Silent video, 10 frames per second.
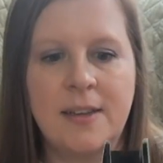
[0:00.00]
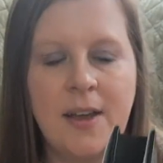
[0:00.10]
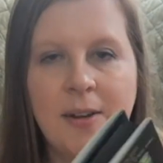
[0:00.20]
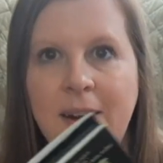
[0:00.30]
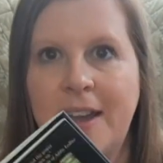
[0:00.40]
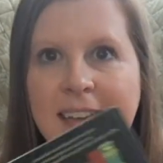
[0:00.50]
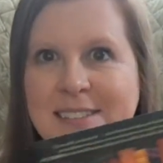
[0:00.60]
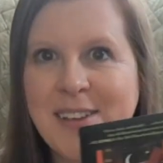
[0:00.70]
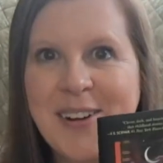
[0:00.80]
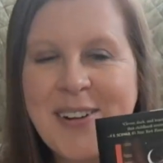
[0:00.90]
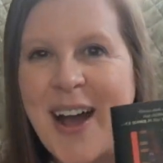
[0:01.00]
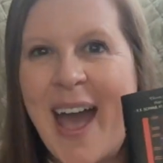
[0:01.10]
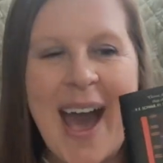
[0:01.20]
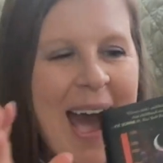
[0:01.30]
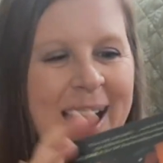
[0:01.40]
All right, so
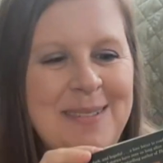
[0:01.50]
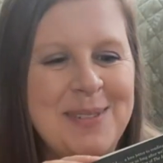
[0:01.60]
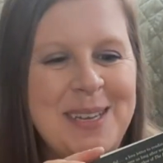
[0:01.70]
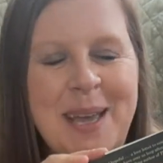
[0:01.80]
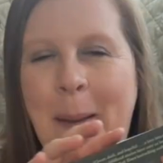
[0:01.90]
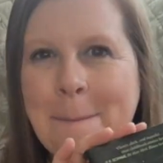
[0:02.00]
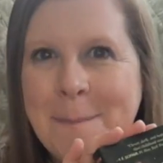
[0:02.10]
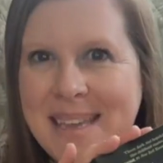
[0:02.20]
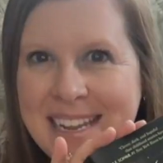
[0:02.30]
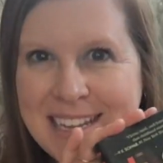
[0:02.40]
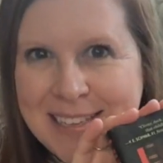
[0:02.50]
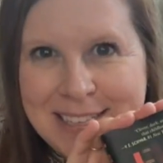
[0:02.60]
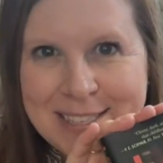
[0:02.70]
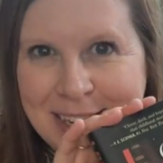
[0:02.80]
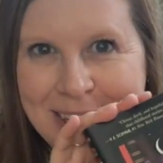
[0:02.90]
I'm gonna immediately
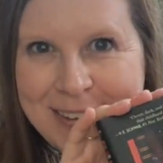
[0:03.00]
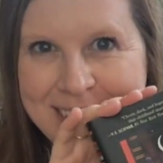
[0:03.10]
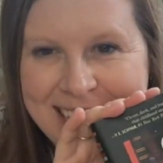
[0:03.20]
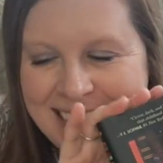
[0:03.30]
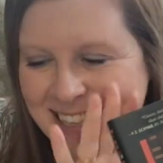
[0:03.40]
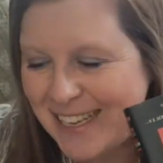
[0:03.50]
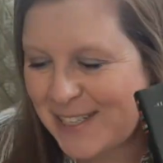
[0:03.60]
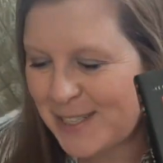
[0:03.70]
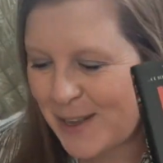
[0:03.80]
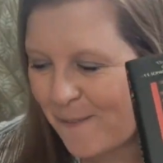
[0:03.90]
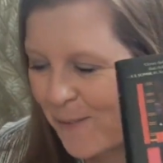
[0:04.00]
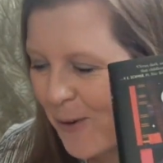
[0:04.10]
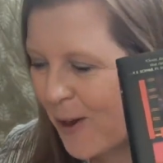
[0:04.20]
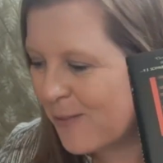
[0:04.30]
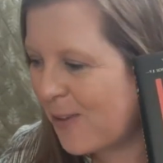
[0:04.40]
start reading this
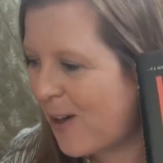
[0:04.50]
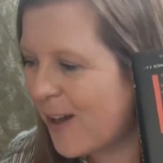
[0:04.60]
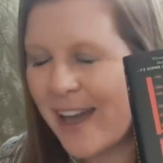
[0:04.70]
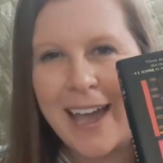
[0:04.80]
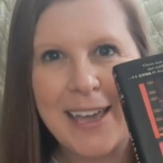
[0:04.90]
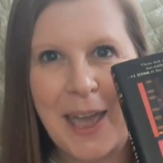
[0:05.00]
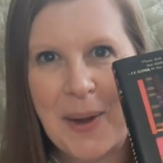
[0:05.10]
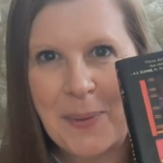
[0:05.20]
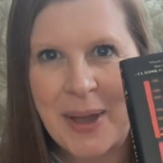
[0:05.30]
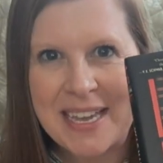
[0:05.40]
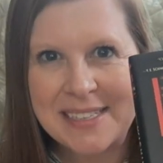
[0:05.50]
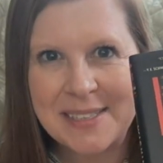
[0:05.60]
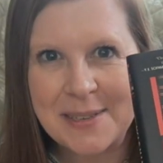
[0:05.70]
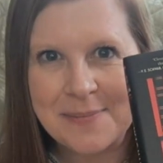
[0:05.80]
for our vlog. I can't wait.